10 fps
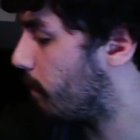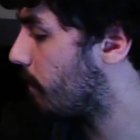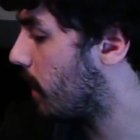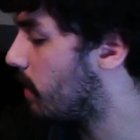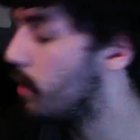
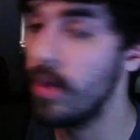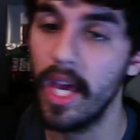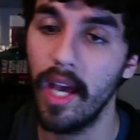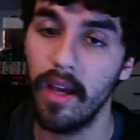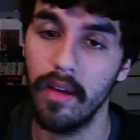And then we
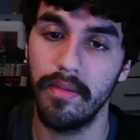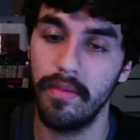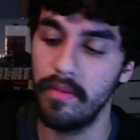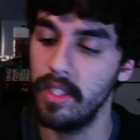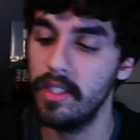have,
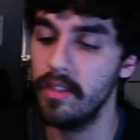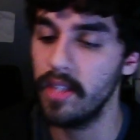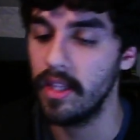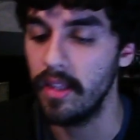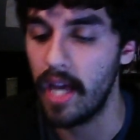this is
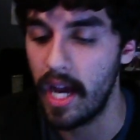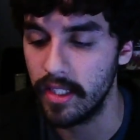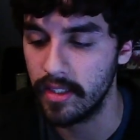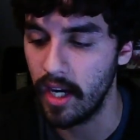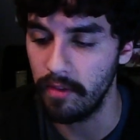like the
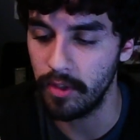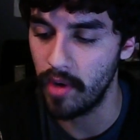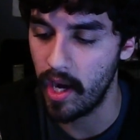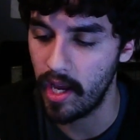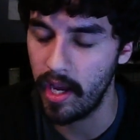last kind of
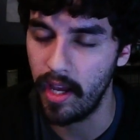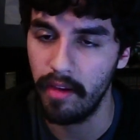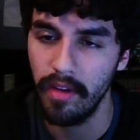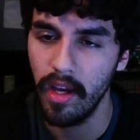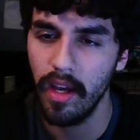trade I have.
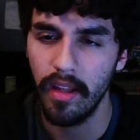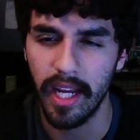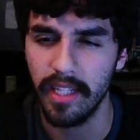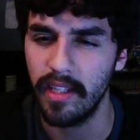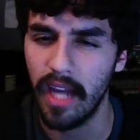Like
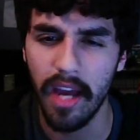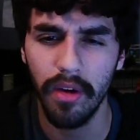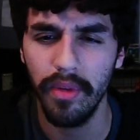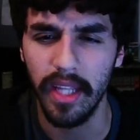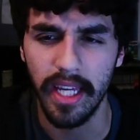I said, I don't
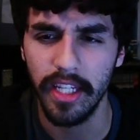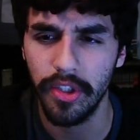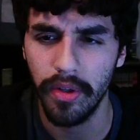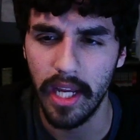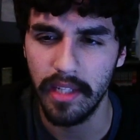really get
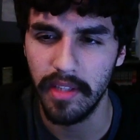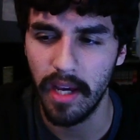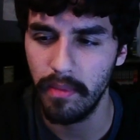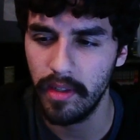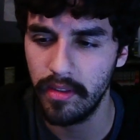trades that
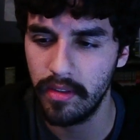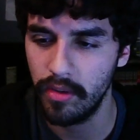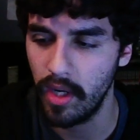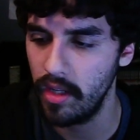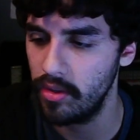much.
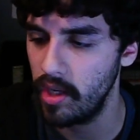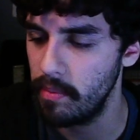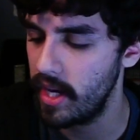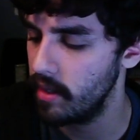Paperbacks.